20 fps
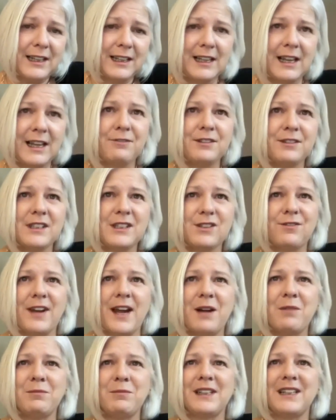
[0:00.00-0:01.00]
left his
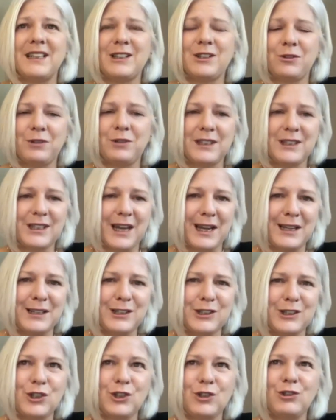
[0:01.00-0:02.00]
family to attend
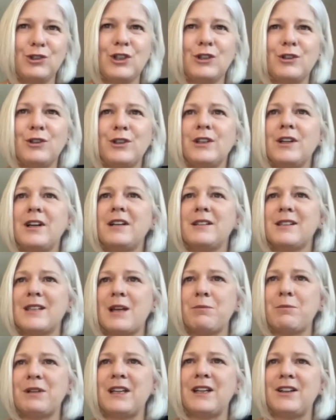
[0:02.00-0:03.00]
a junior
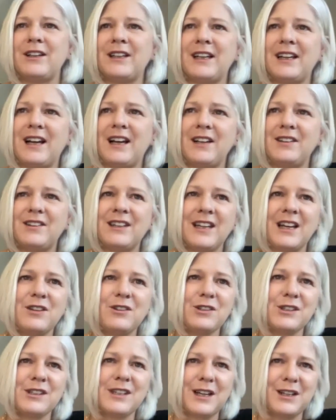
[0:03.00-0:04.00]
seminary at the
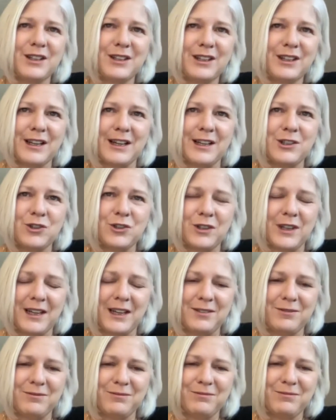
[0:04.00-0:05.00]
other side of the
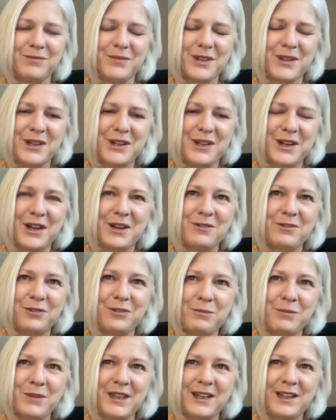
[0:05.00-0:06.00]
country. And
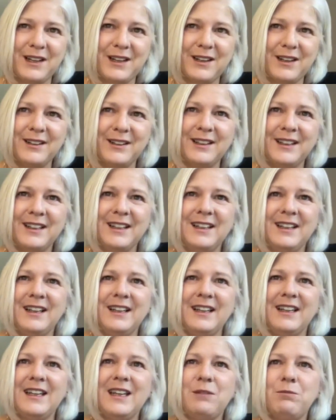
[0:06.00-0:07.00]
from there,
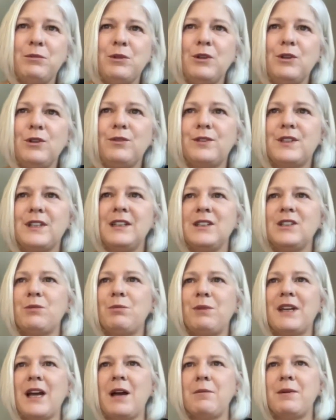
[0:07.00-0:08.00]
he moved into
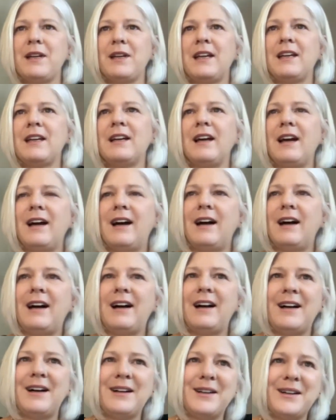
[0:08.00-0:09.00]
becoming
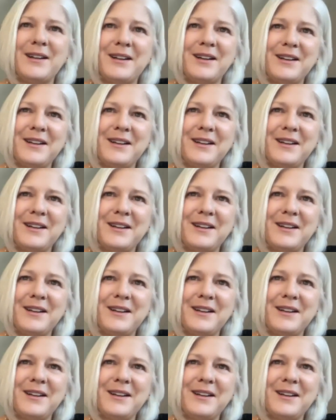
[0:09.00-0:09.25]
a